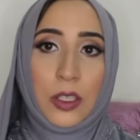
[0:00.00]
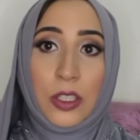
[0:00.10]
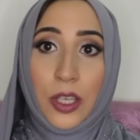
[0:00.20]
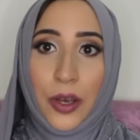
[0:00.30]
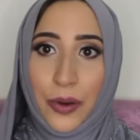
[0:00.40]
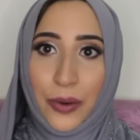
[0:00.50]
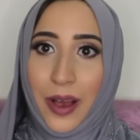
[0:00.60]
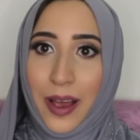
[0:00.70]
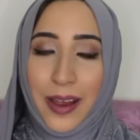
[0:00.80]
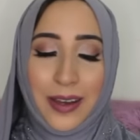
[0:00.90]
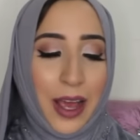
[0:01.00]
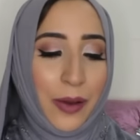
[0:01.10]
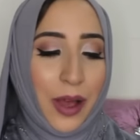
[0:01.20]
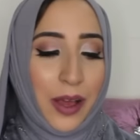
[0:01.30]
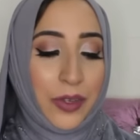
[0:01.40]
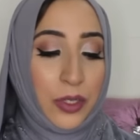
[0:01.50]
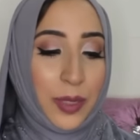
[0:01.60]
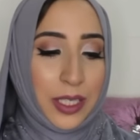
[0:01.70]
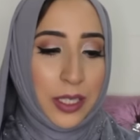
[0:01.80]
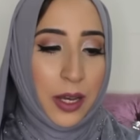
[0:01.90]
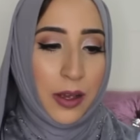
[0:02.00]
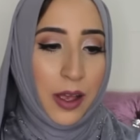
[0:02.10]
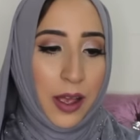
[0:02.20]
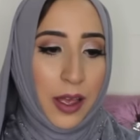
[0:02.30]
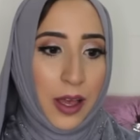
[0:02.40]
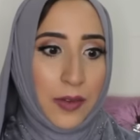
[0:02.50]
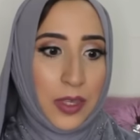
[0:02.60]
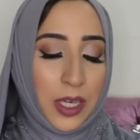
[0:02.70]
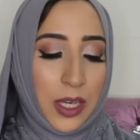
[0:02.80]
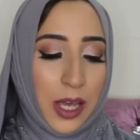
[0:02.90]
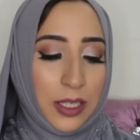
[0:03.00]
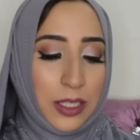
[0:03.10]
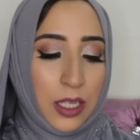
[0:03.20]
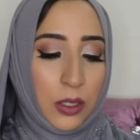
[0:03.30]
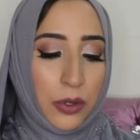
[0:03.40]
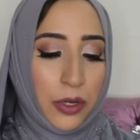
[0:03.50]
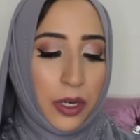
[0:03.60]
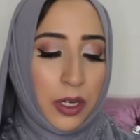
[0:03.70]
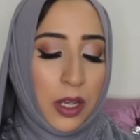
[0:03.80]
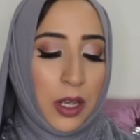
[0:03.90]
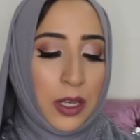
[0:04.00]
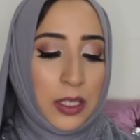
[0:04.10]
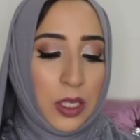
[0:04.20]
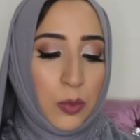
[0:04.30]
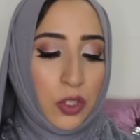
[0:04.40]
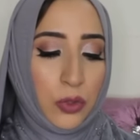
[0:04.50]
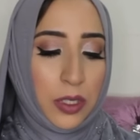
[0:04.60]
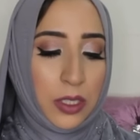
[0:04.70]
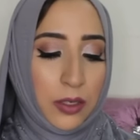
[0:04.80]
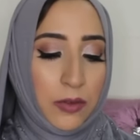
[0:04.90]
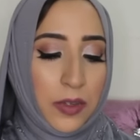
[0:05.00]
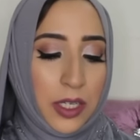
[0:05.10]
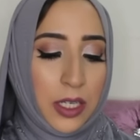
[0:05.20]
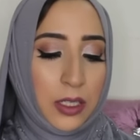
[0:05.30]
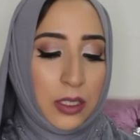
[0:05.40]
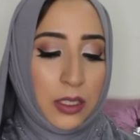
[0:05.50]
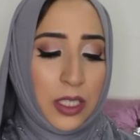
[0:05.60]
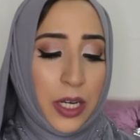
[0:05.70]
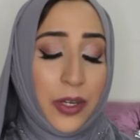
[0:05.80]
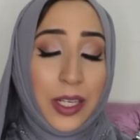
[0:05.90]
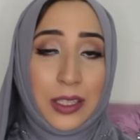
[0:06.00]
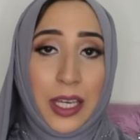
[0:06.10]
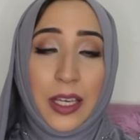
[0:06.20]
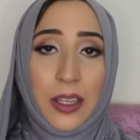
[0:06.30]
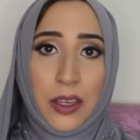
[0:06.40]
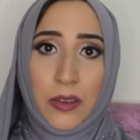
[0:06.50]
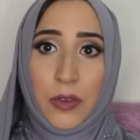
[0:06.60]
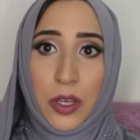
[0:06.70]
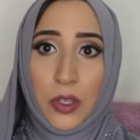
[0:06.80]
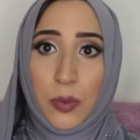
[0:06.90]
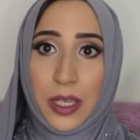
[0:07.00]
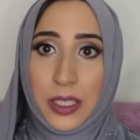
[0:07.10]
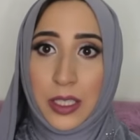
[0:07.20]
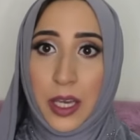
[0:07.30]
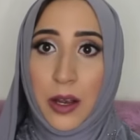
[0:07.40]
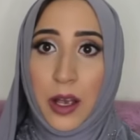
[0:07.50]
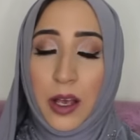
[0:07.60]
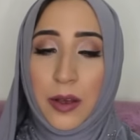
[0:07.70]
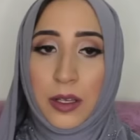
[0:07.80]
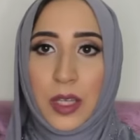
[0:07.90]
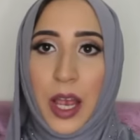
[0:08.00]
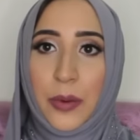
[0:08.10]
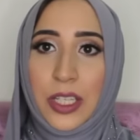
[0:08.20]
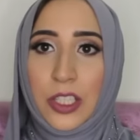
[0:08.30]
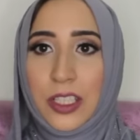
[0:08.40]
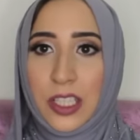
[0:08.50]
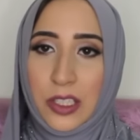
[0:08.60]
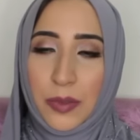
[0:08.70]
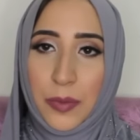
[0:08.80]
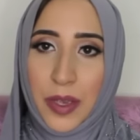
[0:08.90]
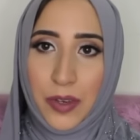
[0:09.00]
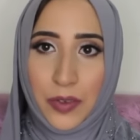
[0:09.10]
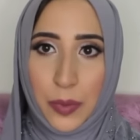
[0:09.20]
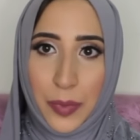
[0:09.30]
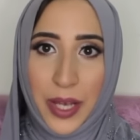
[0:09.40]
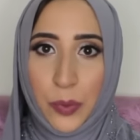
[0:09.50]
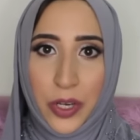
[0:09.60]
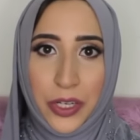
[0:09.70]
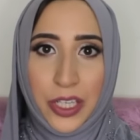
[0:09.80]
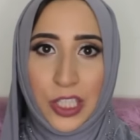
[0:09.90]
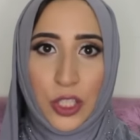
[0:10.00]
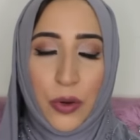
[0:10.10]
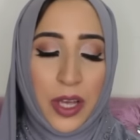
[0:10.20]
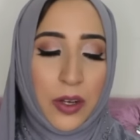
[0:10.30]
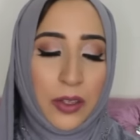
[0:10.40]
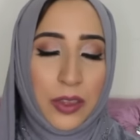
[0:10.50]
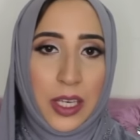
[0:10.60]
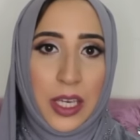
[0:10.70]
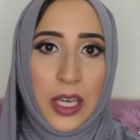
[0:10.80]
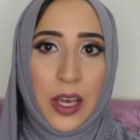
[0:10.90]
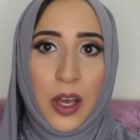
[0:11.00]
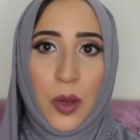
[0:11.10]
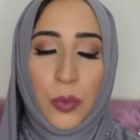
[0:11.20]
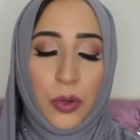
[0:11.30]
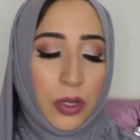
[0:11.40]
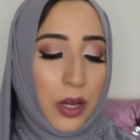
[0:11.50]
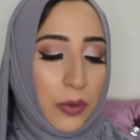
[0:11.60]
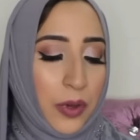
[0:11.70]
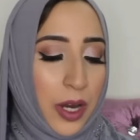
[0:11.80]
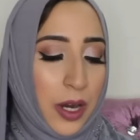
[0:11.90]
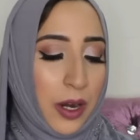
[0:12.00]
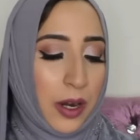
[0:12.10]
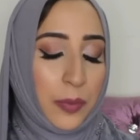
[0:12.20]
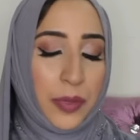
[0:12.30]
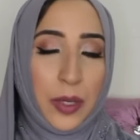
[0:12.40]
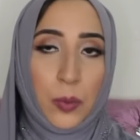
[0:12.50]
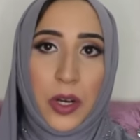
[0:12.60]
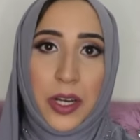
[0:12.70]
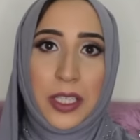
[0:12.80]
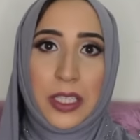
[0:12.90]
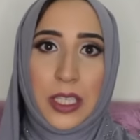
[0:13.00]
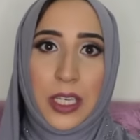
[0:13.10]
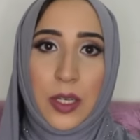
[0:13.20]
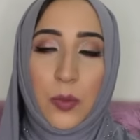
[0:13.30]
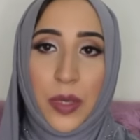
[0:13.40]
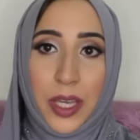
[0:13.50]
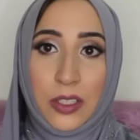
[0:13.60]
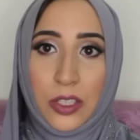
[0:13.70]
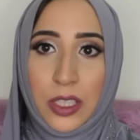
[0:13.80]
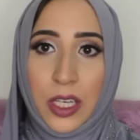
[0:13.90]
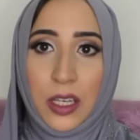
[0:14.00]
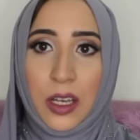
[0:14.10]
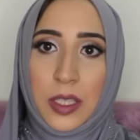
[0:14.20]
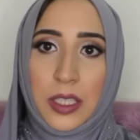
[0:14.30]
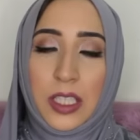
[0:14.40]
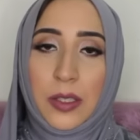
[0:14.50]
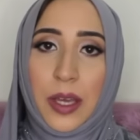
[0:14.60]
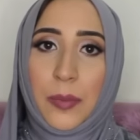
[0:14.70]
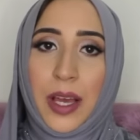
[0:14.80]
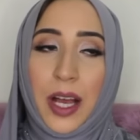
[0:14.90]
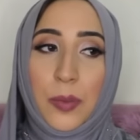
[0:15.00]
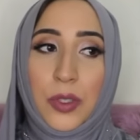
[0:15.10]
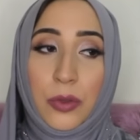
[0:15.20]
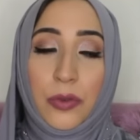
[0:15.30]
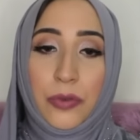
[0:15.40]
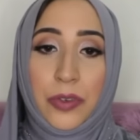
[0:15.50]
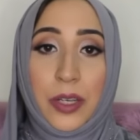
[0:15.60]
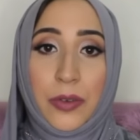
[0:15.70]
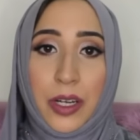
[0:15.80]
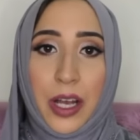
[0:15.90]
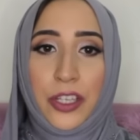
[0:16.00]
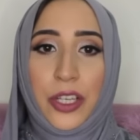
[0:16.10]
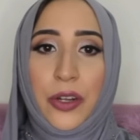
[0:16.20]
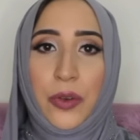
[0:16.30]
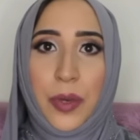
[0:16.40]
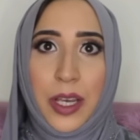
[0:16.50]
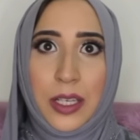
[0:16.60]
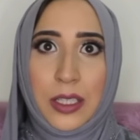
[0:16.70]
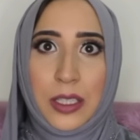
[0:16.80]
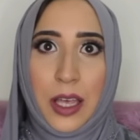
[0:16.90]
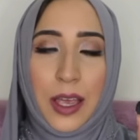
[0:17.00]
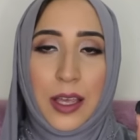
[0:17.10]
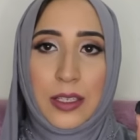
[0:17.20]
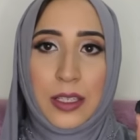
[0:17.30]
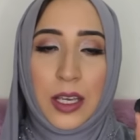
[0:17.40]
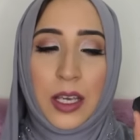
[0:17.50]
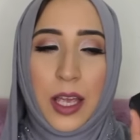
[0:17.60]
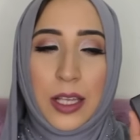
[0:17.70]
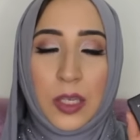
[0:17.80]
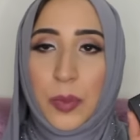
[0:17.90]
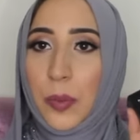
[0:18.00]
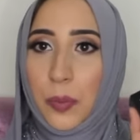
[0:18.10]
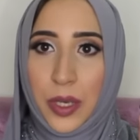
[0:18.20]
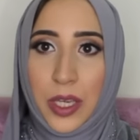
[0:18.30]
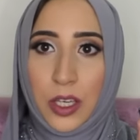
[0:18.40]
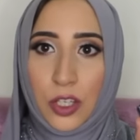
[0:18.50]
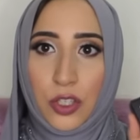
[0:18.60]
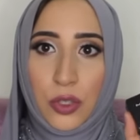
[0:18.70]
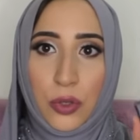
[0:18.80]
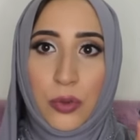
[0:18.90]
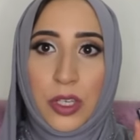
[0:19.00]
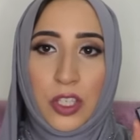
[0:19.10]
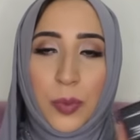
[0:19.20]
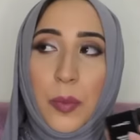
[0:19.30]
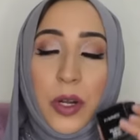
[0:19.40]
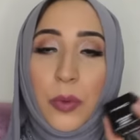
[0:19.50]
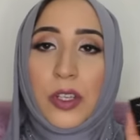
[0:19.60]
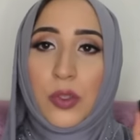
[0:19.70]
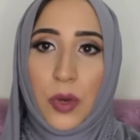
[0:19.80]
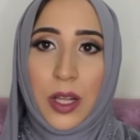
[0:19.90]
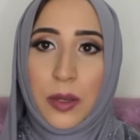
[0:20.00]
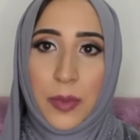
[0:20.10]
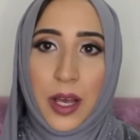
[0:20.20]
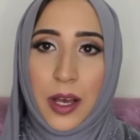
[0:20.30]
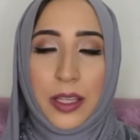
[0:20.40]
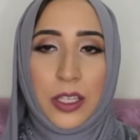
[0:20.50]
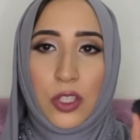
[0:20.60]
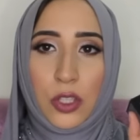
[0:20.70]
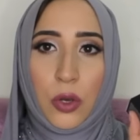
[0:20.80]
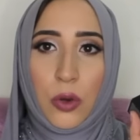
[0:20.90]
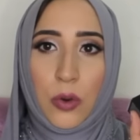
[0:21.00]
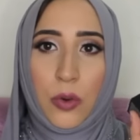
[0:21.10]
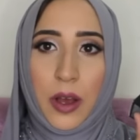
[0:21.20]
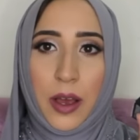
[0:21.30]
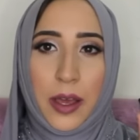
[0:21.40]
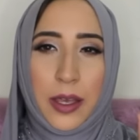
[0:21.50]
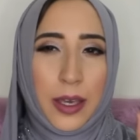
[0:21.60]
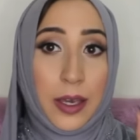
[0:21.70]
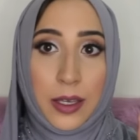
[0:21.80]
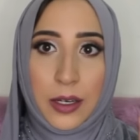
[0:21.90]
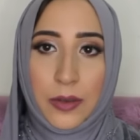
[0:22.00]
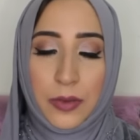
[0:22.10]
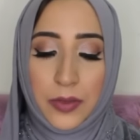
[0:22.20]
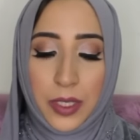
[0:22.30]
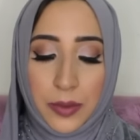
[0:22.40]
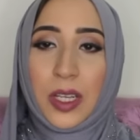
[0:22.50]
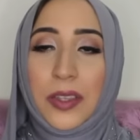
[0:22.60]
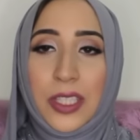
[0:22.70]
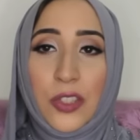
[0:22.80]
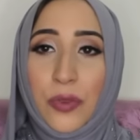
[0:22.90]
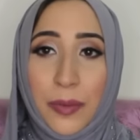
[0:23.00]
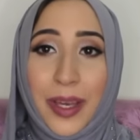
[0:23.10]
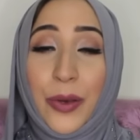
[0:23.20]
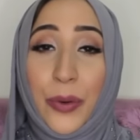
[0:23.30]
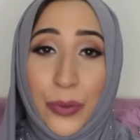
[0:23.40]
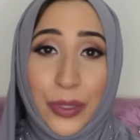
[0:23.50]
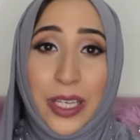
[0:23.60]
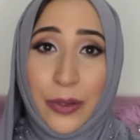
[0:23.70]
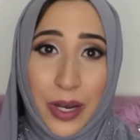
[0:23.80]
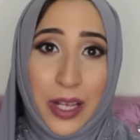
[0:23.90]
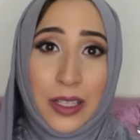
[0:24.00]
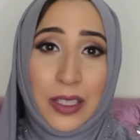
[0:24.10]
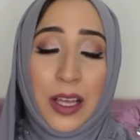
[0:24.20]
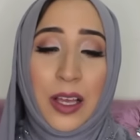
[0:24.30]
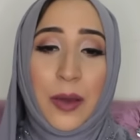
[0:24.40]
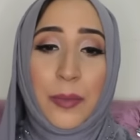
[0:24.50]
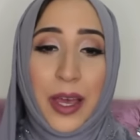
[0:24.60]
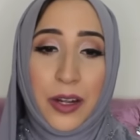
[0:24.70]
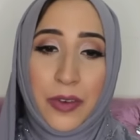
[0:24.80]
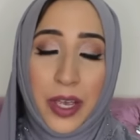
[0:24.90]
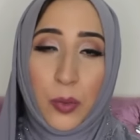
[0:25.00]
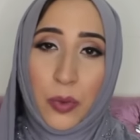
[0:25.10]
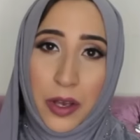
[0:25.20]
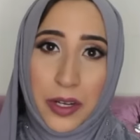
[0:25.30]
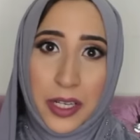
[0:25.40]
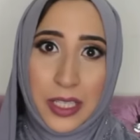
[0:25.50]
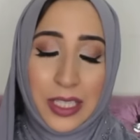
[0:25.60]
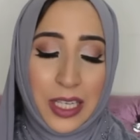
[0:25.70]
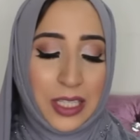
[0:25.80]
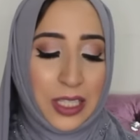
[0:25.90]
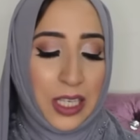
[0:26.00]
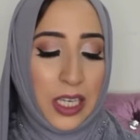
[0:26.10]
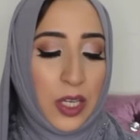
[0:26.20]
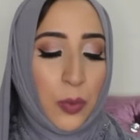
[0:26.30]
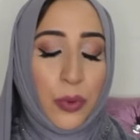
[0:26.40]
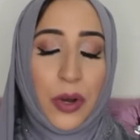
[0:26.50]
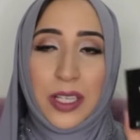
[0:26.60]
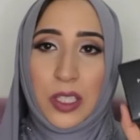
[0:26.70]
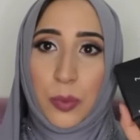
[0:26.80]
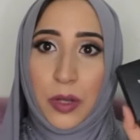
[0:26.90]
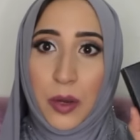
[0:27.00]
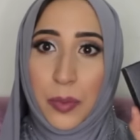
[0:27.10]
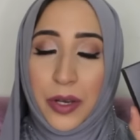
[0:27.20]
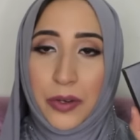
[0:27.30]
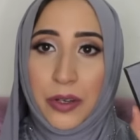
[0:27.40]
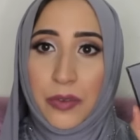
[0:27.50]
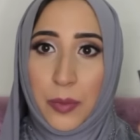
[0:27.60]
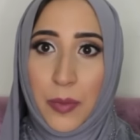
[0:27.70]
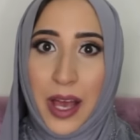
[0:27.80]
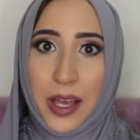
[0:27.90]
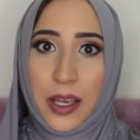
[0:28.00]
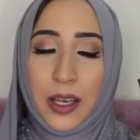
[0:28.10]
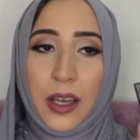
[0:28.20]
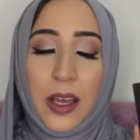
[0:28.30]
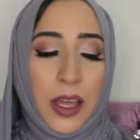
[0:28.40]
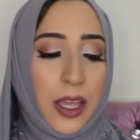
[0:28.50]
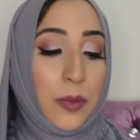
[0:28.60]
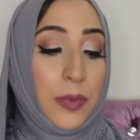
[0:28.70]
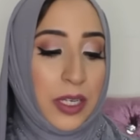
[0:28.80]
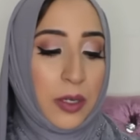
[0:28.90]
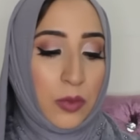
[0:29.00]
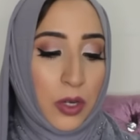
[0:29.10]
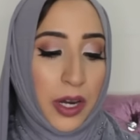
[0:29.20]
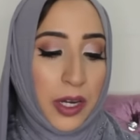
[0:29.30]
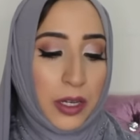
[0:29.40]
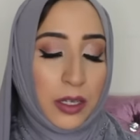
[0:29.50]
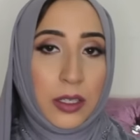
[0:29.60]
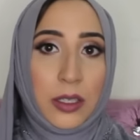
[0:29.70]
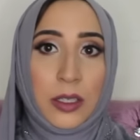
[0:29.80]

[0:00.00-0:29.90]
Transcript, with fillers: So I now have a new mascara. I have the Estee Lauder Sumptuous Infinite Daring Length and Volume Mascara. I restocked on some of my favorite MAC products, so I got the Prolong Wear Paint Pot in Painterly. This is like my absolute favorite eyeshadow base and it's a bit pinkish nudish, but it works well on my eyelids, so I can't get enough of it. This is one of my holy grail mattifying products. It's the Pressed Blot Powder from MAC in medium dark.